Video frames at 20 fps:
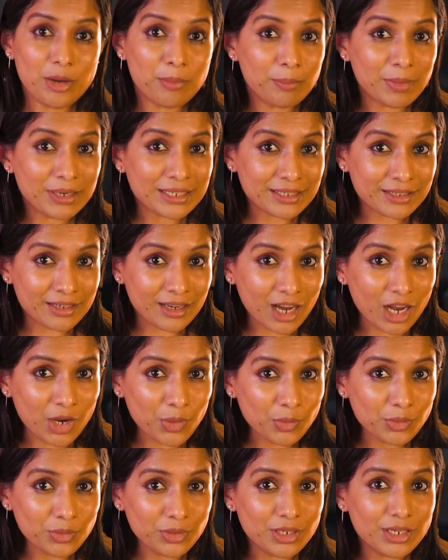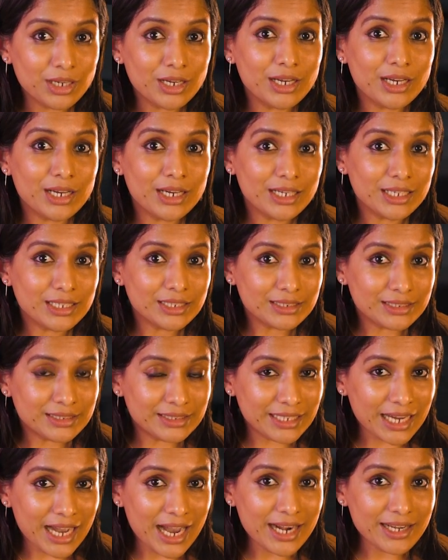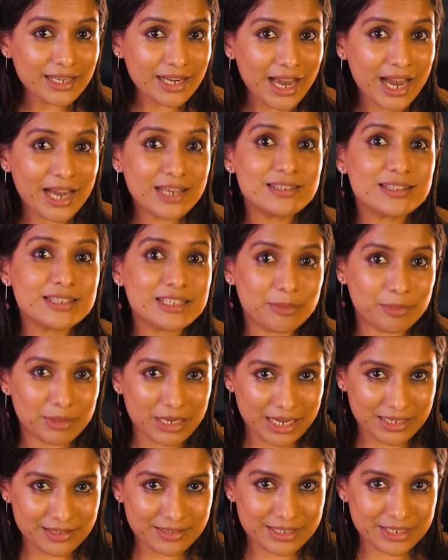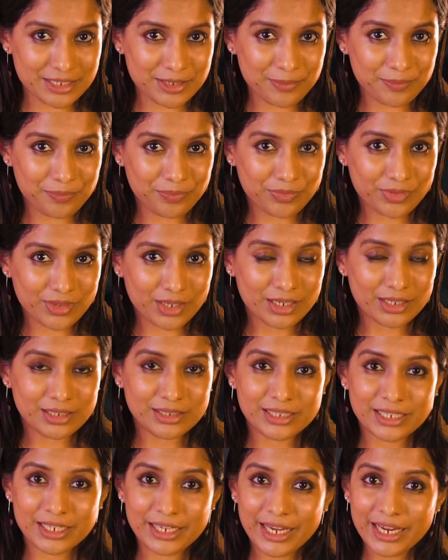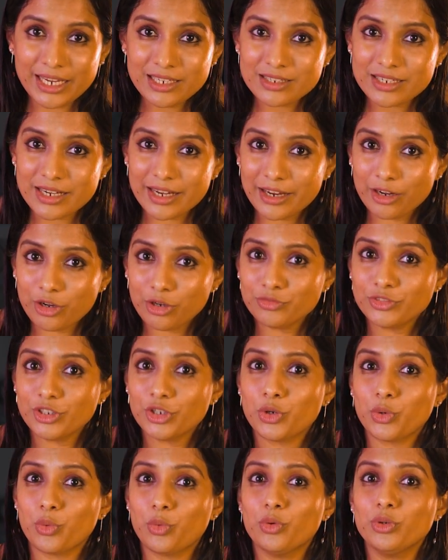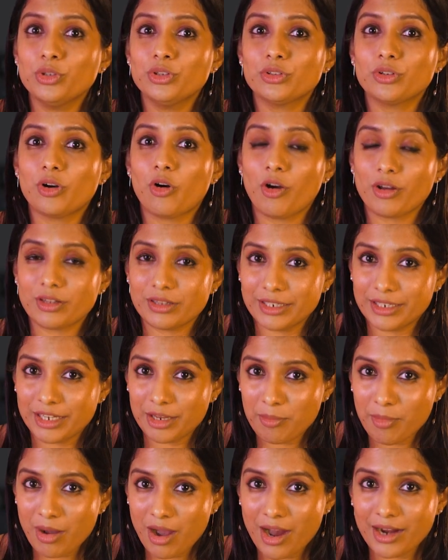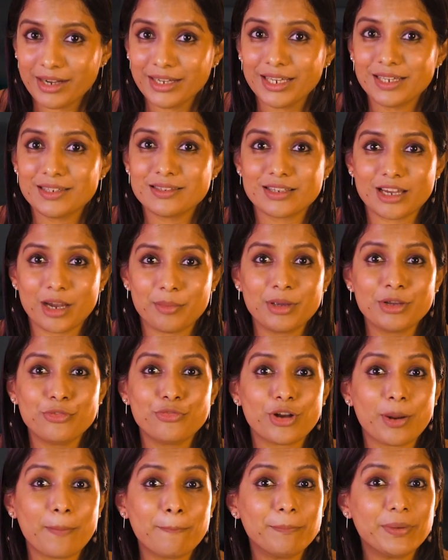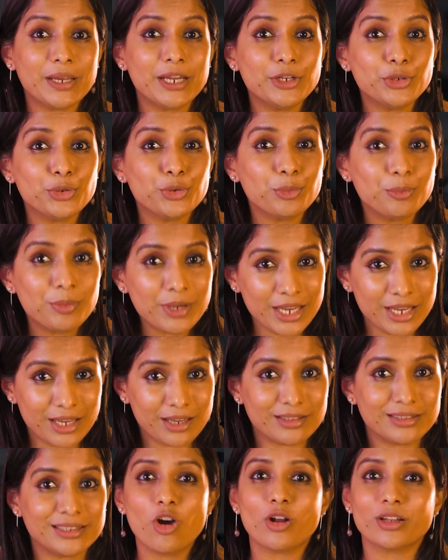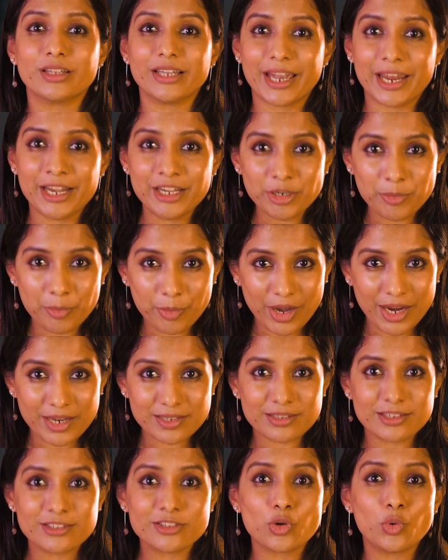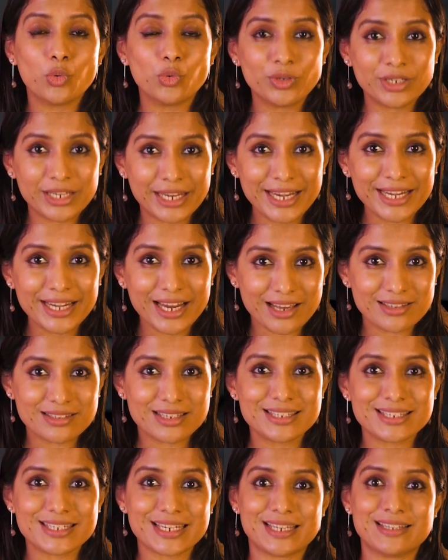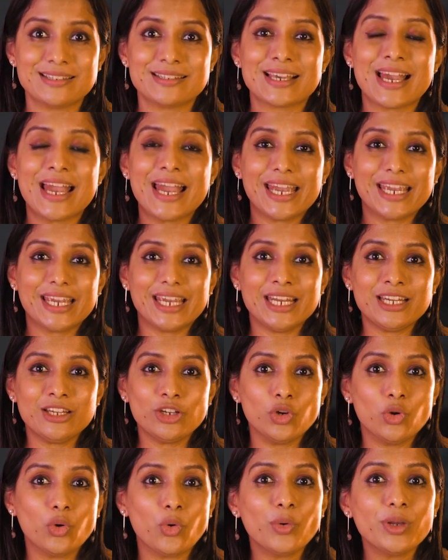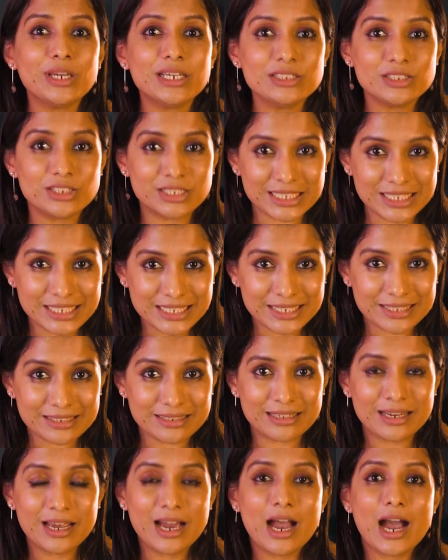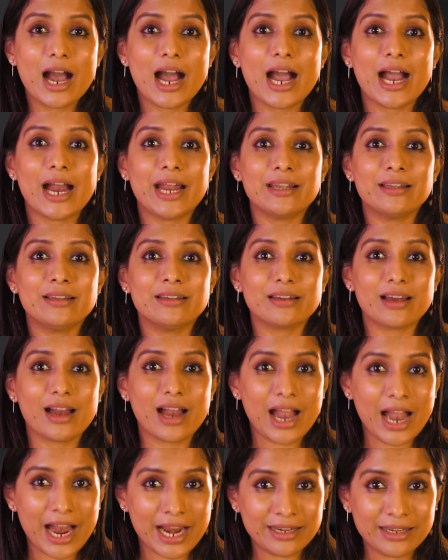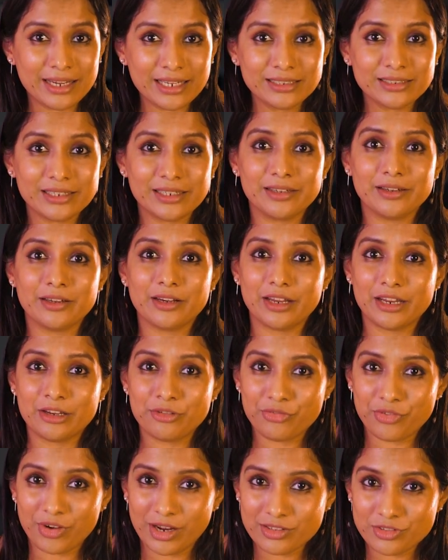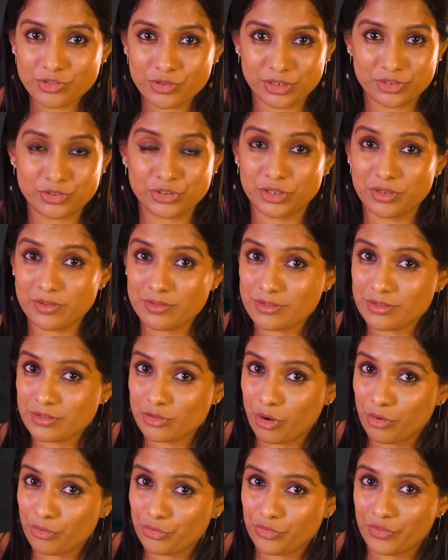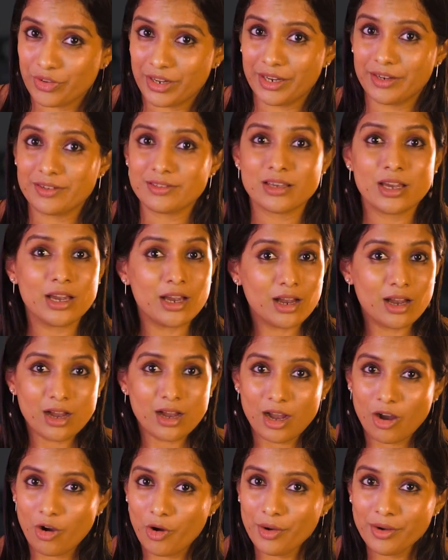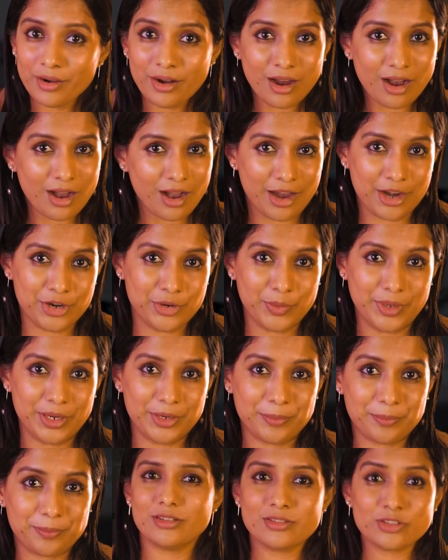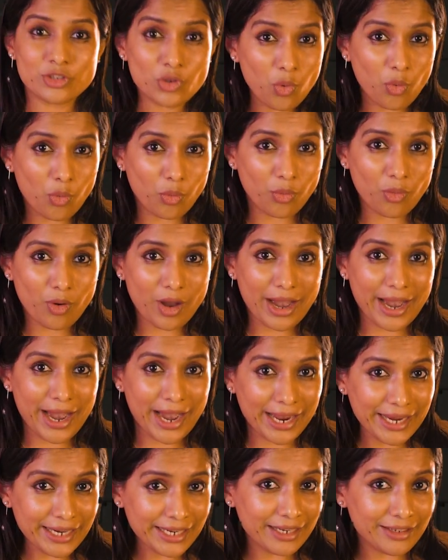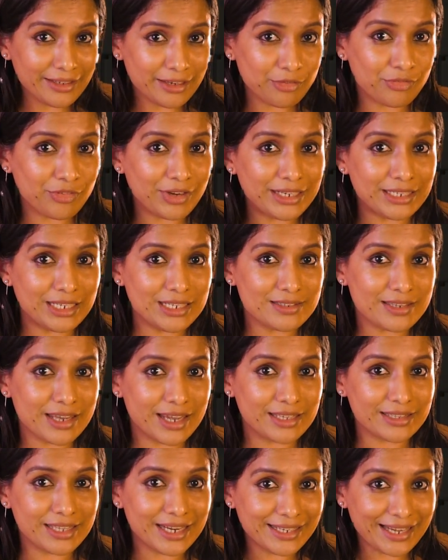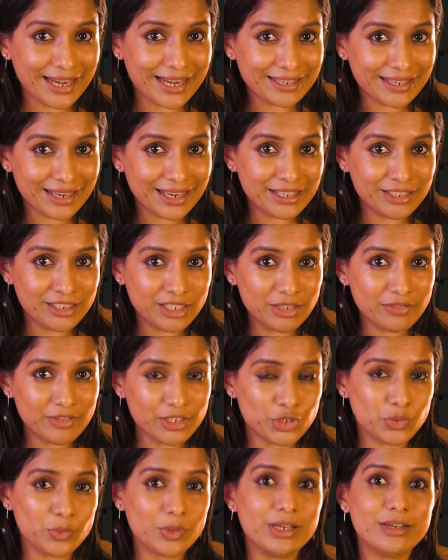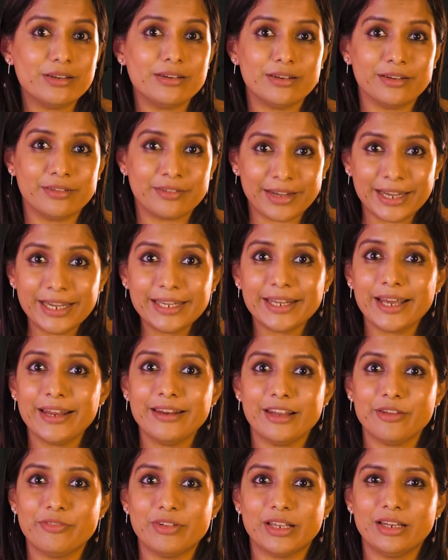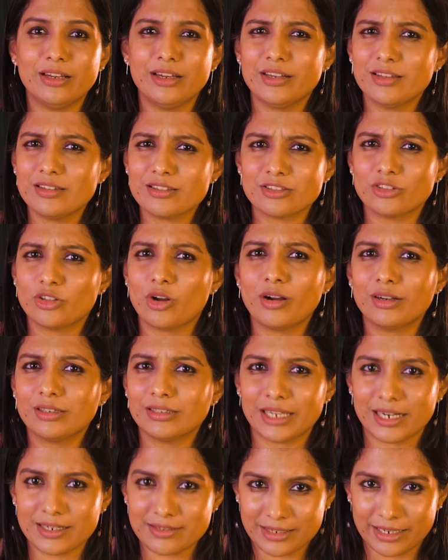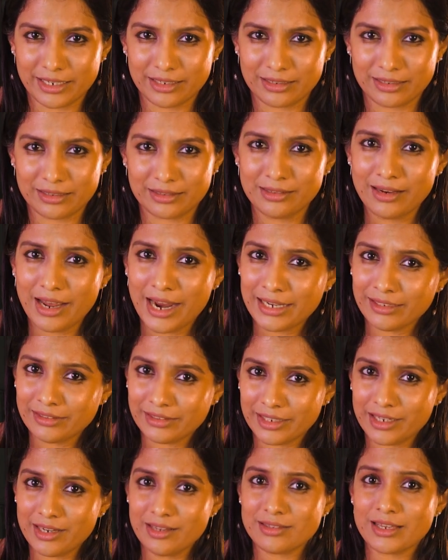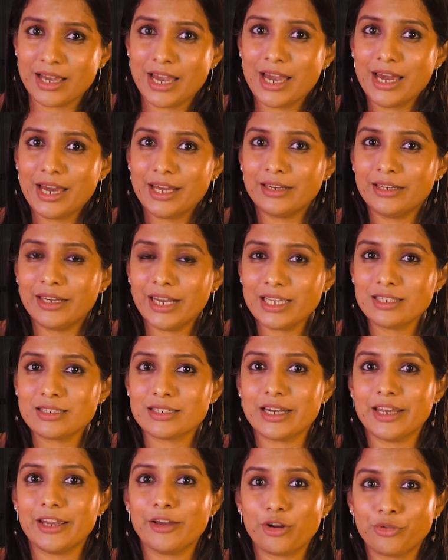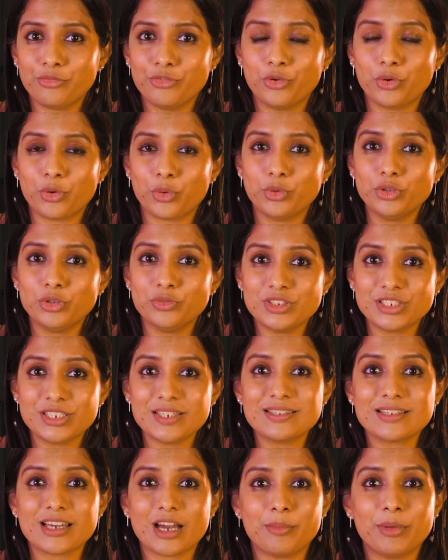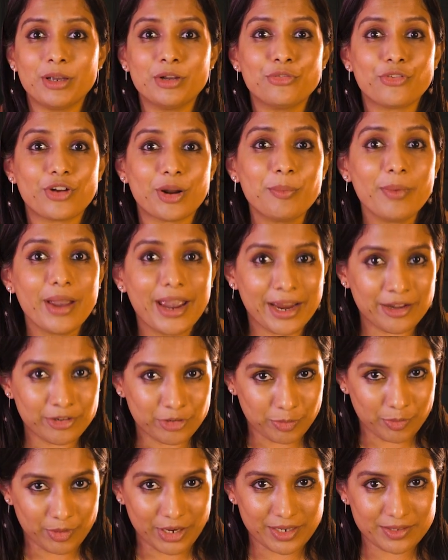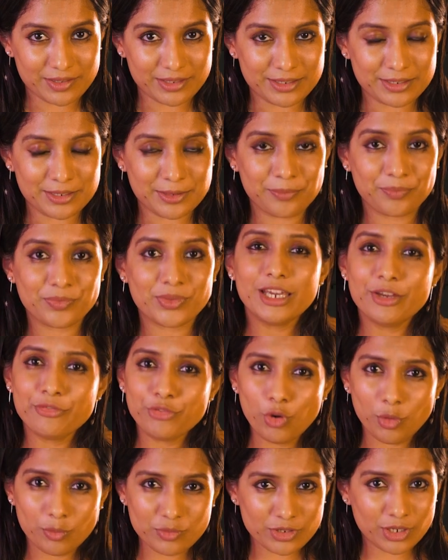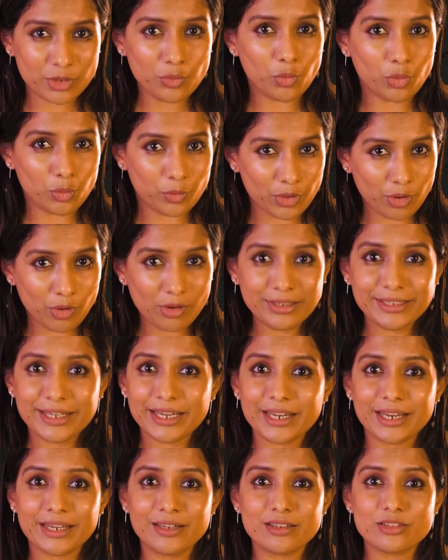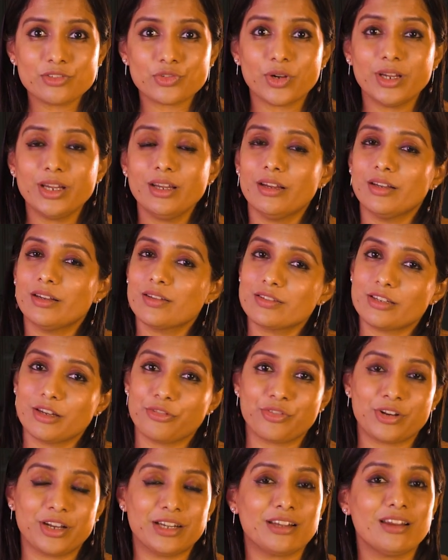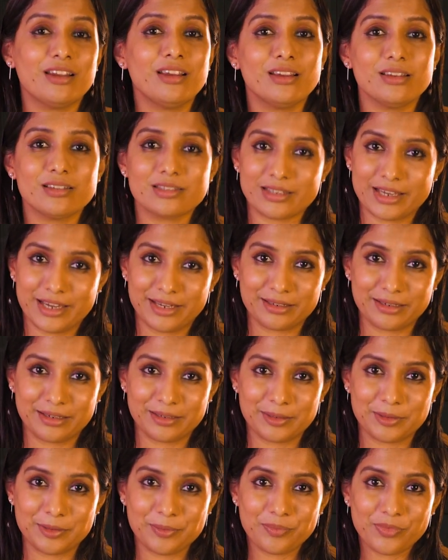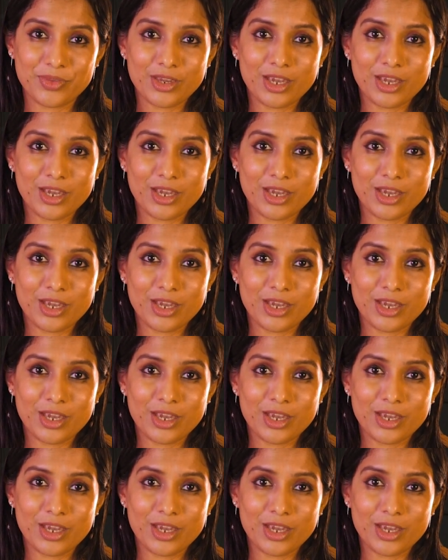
But now that has stabilized. The next leg of the growth or the demand is coming from B2B, or the enterprises who need assistance in going digital and handling their infrastructure, softwares or hardware. So I can definitely say that at individual retail level, it is not that cyclical, and there is next layer of growth which is coming from enterprises. If you observe overall tech industry, it is definitely cyclical.